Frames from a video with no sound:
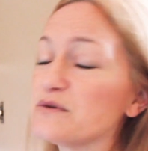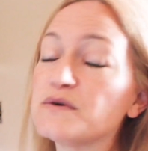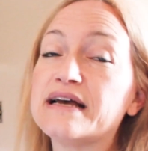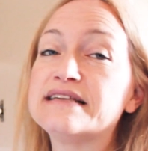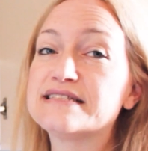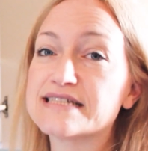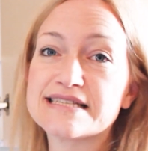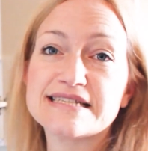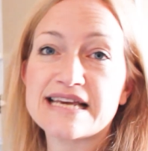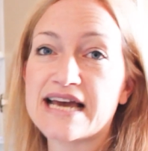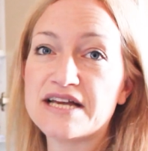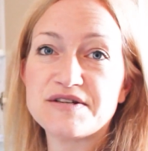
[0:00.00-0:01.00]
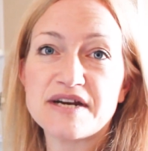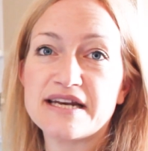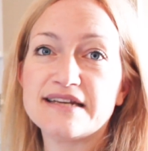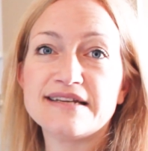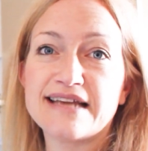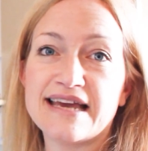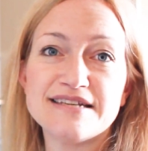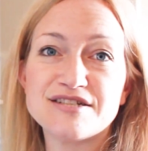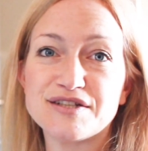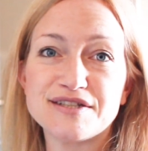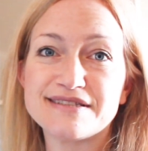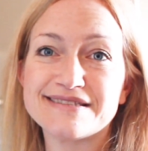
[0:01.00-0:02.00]
always just dehydrated cane
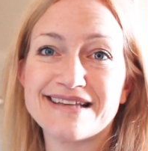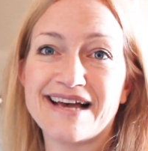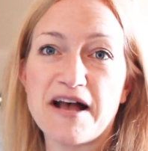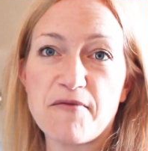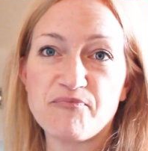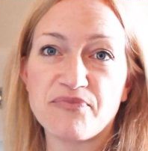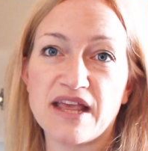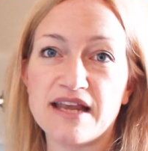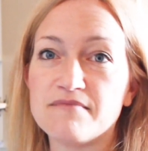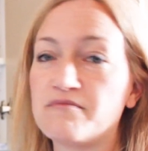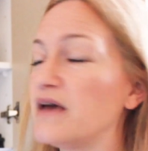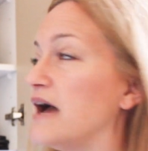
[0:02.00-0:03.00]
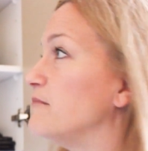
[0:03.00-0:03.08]
juice in